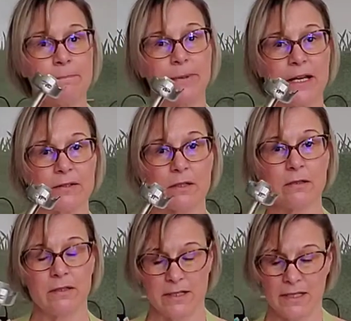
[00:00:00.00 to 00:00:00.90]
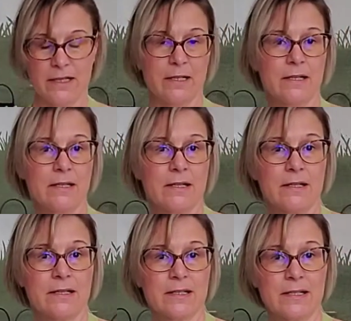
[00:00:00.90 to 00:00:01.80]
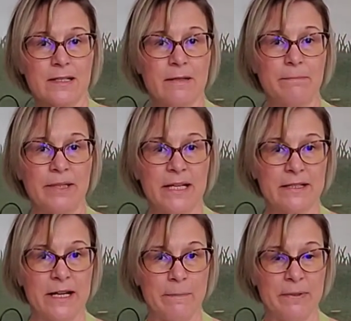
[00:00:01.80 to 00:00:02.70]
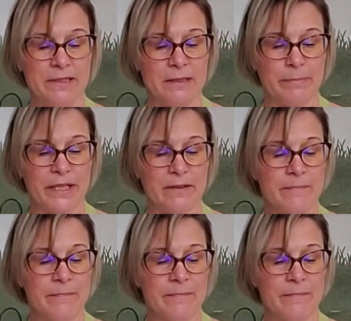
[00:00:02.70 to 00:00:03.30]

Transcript: blender to blend it up a little bit.